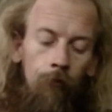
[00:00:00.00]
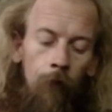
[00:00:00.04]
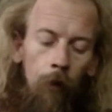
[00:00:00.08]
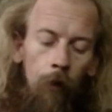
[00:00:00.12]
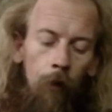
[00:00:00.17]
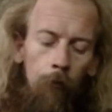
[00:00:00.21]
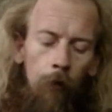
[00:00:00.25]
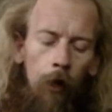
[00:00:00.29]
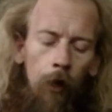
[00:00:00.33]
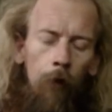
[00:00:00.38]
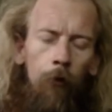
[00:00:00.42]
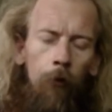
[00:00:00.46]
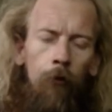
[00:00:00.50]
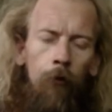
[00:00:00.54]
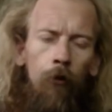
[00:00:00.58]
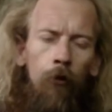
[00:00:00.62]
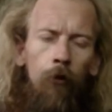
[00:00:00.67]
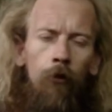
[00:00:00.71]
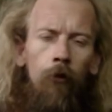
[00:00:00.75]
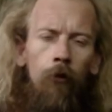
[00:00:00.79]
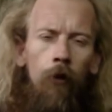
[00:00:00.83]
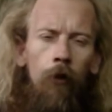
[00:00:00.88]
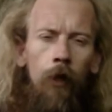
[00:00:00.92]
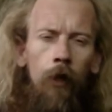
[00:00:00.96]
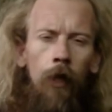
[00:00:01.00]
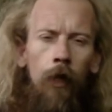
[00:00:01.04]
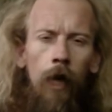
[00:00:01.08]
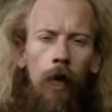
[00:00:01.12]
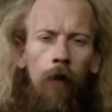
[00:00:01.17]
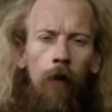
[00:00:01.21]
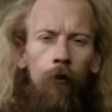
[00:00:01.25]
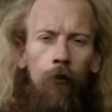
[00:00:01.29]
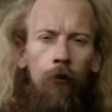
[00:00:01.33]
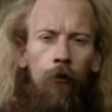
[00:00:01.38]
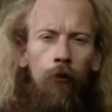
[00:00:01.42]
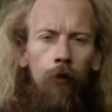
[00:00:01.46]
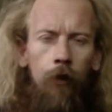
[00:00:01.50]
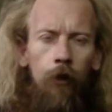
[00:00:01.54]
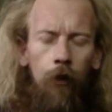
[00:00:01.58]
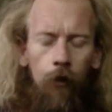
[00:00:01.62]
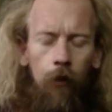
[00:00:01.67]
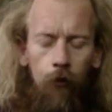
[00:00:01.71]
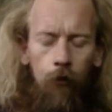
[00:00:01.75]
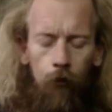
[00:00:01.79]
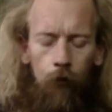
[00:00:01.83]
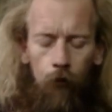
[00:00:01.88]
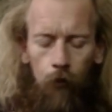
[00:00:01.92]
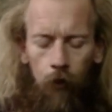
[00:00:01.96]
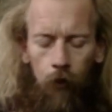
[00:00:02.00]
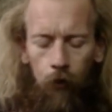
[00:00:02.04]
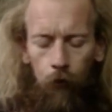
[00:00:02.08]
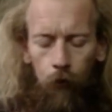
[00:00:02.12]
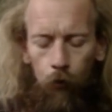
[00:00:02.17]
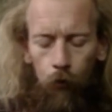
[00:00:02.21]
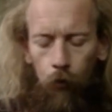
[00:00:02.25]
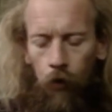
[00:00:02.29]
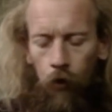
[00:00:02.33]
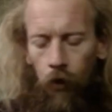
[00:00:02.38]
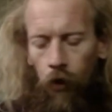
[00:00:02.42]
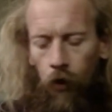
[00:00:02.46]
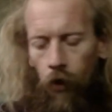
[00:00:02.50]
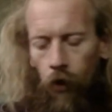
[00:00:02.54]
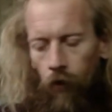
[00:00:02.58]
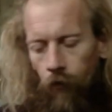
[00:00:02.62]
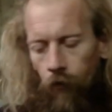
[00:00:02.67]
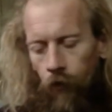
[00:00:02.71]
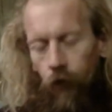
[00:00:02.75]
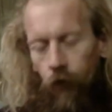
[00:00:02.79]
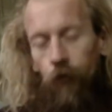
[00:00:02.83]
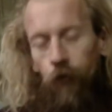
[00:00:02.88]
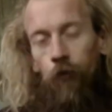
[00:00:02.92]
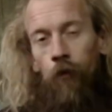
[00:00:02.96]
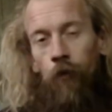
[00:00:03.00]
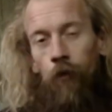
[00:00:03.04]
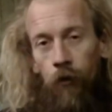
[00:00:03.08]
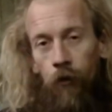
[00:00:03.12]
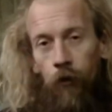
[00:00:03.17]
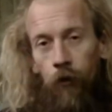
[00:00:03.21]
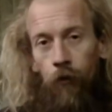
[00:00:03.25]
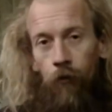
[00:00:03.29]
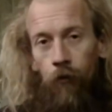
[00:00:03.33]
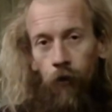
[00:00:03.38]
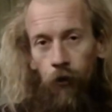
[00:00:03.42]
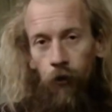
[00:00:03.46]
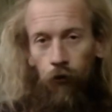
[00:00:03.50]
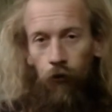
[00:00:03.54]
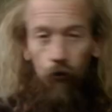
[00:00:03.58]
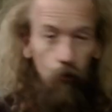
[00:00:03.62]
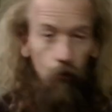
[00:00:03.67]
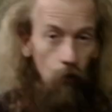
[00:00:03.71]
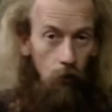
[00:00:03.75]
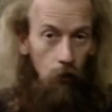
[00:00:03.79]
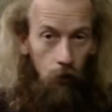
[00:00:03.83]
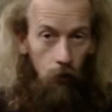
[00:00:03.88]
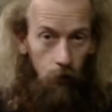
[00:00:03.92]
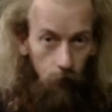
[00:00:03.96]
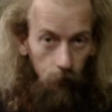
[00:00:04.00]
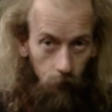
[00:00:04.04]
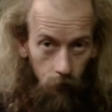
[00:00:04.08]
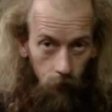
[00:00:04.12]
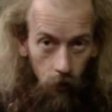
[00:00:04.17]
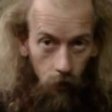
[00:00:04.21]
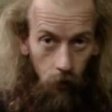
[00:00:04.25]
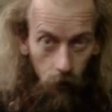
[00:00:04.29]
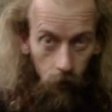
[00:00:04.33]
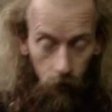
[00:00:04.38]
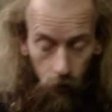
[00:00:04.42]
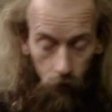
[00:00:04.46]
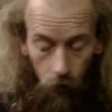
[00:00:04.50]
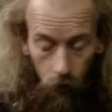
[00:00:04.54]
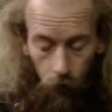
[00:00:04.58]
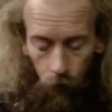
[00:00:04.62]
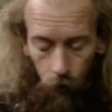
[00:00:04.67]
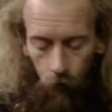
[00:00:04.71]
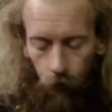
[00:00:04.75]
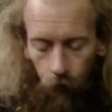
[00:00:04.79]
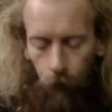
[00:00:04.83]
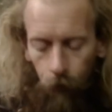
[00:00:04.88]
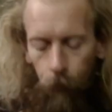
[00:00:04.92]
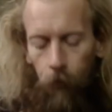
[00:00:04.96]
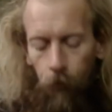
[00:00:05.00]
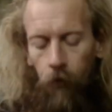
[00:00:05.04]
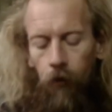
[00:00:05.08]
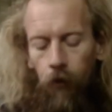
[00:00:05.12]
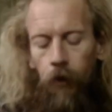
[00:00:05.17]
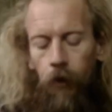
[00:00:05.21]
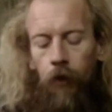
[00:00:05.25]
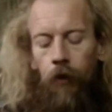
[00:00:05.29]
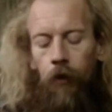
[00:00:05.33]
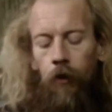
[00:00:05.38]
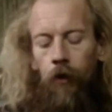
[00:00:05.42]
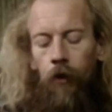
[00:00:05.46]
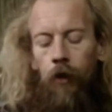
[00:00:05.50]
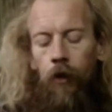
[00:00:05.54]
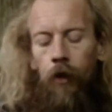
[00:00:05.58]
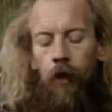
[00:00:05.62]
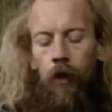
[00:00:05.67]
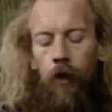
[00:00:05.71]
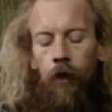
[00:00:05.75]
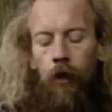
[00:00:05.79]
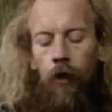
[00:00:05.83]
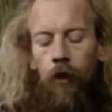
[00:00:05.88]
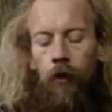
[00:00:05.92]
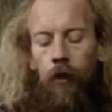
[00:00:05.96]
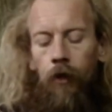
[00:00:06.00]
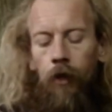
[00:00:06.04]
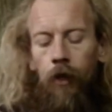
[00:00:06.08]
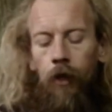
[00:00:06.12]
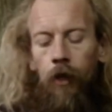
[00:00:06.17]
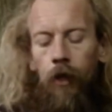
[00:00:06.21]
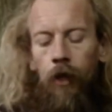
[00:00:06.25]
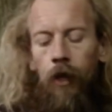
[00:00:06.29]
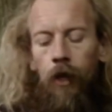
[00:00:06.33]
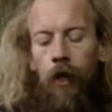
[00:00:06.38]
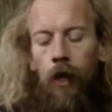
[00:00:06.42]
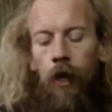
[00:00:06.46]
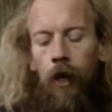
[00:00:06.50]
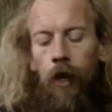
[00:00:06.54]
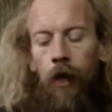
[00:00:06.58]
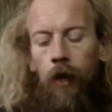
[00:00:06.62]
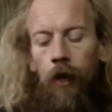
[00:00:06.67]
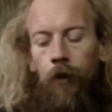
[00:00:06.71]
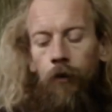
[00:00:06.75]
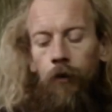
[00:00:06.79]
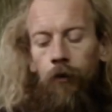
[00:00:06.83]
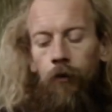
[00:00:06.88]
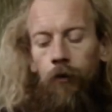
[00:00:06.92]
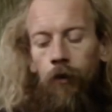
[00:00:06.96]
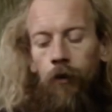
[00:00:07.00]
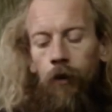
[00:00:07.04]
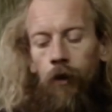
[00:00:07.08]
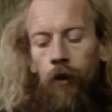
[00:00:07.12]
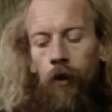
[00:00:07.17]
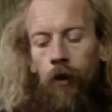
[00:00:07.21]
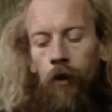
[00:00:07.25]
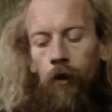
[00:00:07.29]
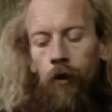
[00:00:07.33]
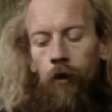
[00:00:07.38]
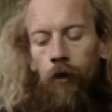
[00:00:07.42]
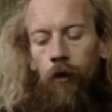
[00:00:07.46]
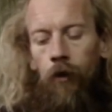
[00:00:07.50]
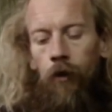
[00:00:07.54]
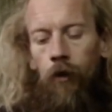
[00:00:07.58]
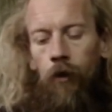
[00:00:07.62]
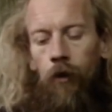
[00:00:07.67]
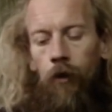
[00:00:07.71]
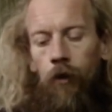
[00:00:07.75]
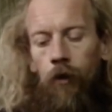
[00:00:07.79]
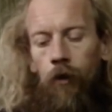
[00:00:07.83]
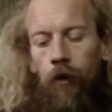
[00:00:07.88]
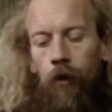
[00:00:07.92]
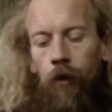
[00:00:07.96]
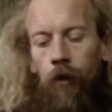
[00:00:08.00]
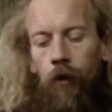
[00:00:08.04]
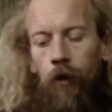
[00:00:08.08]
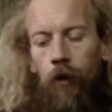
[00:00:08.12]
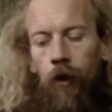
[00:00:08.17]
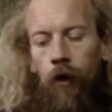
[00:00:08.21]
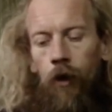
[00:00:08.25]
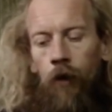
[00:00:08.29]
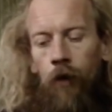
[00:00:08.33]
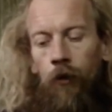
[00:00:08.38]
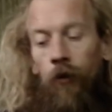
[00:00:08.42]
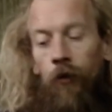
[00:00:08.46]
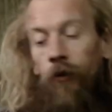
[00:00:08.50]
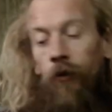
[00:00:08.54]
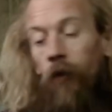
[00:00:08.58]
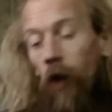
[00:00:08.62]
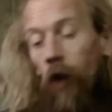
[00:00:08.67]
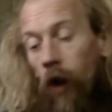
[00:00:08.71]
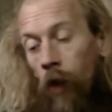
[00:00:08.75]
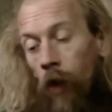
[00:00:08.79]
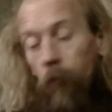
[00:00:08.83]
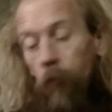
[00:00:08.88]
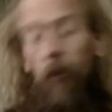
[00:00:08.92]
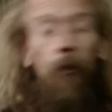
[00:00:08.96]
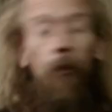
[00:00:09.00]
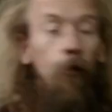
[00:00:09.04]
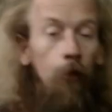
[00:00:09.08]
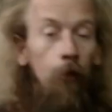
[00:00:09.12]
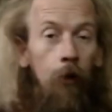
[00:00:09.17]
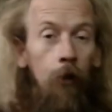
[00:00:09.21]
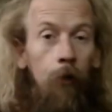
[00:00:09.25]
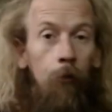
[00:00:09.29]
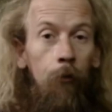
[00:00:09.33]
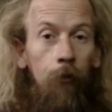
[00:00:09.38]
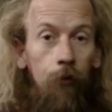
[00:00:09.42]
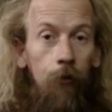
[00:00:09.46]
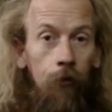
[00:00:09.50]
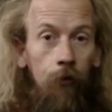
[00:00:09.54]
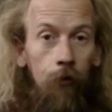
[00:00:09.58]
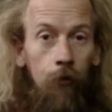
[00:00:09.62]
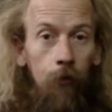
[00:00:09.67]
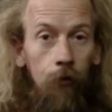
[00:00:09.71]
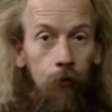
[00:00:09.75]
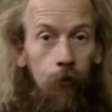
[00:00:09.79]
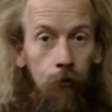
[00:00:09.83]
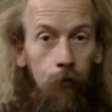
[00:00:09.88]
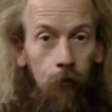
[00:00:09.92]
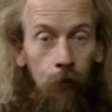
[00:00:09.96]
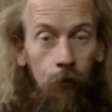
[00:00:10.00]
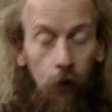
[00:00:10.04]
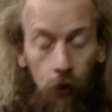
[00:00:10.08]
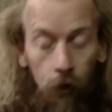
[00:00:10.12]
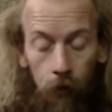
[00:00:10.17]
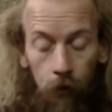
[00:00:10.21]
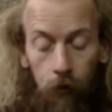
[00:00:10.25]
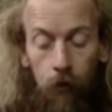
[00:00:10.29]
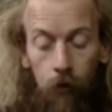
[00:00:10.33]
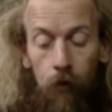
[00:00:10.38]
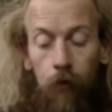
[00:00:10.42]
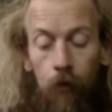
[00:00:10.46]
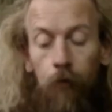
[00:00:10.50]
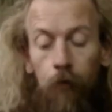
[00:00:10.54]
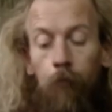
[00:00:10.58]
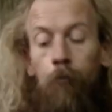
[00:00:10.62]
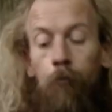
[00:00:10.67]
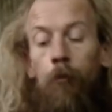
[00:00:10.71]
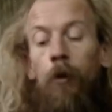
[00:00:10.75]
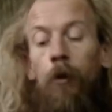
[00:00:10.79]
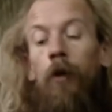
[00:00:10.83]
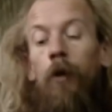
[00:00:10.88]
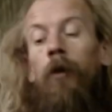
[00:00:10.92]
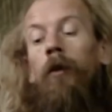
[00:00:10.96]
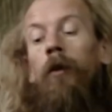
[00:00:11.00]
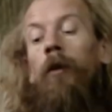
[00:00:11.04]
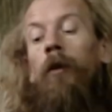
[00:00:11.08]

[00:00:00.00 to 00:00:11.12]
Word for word: but I was also encountering this this one love, this very very strong Holy Spirit. And at the time, I thought it was Father God, but